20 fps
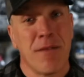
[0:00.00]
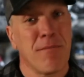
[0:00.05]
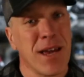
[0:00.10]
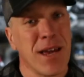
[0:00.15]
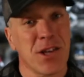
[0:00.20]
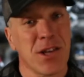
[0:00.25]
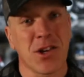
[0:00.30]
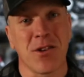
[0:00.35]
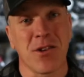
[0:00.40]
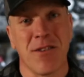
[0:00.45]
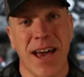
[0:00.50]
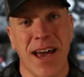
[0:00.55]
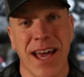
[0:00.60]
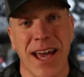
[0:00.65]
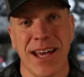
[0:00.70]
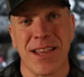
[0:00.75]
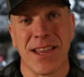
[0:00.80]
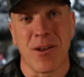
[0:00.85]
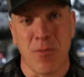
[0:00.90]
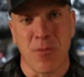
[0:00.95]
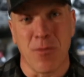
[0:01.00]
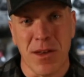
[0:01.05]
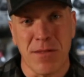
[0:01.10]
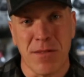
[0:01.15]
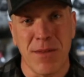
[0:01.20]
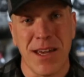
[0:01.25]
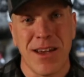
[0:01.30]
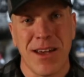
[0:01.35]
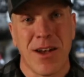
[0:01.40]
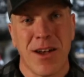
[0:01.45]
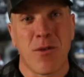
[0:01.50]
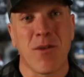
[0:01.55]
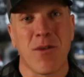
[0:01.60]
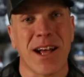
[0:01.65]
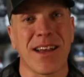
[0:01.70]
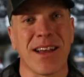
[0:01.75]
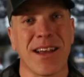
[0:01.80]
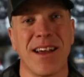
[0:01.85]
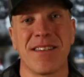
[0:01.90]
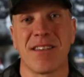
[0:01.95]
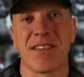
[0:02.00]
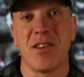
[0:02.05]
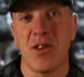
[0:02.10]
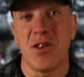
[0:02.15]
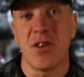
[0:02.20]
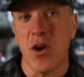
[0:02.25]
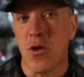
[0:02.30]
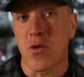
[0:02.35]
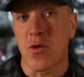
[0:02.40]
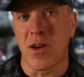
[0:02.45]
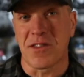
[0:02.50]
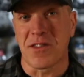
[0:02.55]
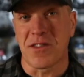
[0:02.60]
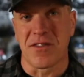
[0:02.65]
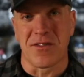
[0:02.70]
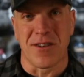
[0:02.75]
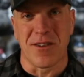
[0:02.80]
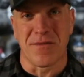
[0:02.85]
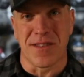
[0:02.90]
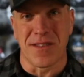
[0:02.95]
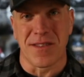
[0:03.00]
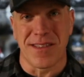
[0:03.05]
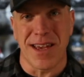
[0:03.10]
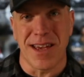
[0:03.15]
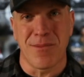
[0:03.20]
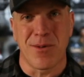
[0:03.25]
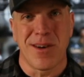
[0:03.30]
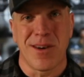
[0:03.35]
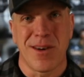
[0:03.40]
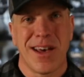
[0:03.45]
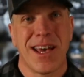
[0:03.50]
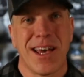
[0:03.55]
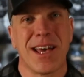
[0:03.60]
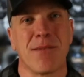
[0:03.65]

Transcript: Make sure you hang in there with me. Recognize that no questions are off the table,